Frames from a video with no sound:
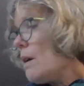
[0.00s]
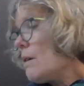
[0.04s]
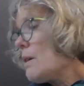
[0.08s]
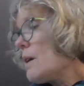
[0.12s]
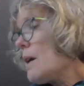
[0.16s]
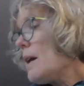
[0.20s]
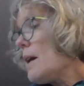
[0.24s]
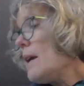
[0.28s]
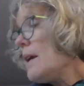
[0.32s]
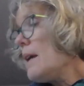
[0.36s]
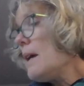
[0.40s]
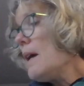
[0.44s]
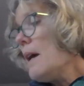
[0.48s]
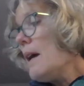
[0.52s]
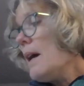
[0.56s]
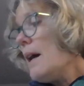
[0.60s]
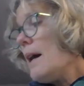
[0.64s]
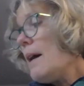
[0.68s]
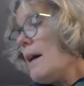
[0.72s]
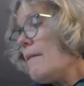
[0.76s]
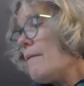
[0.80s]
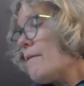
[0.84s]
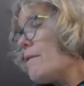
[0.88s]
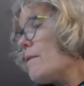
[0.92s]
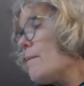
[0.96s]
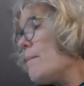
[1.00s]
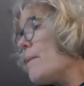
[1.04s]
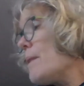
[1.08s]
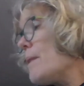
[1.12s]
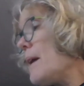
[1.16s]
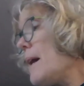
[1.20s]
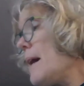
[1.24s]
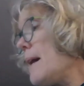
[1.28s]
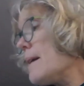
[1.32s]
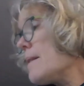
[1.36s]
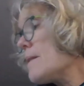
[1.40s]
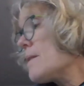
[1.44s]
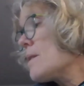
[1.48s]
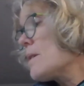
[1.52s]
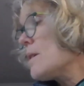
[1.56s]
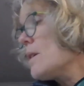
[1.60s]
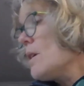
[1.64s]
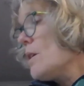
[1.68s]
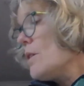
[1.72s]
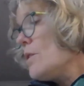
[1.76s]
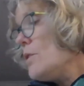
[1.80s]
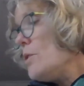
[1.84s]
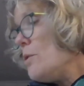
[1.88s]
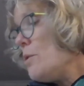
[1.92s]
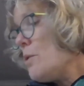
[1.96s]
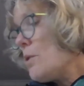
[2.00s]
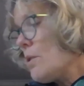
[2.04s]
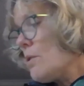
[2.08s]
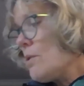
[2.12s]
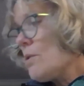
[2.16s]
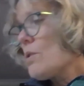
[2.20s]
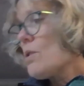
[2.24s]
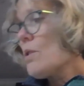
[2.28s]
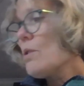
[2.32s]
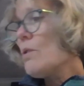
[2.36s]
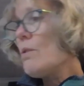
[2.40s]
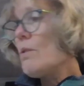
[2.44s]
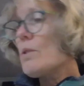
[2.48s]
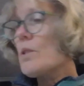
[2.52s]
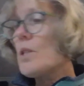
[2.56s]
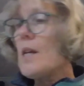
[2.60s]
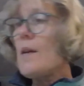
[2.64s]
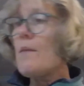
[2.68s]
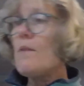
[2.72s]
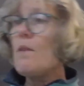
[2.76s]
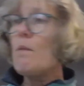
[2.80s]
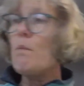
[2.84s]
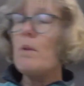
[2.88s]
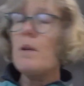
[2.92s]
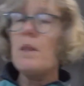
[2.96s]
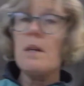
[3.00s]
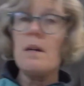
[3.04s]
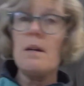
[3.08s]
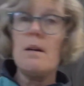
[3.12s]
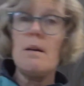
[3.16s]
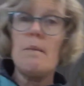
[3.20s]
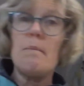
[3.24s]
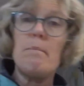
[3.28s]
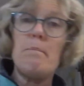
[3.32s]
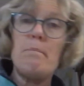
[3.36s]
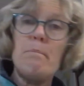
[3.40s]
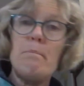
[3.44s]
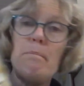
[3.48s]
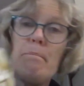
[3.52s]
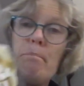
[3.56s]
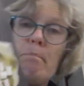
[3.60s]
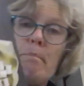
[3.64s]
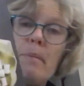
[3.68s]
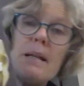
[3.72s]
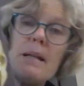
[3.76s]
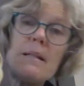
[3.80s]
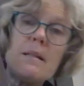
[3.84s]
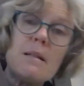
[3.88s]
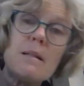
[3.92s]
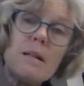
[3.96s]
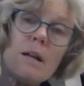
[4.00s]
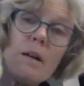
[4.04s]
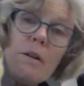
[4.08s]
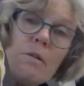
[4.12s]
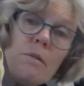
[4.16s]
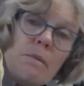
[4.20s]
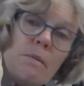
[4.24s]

Okay, and from that you can serve it with a pesto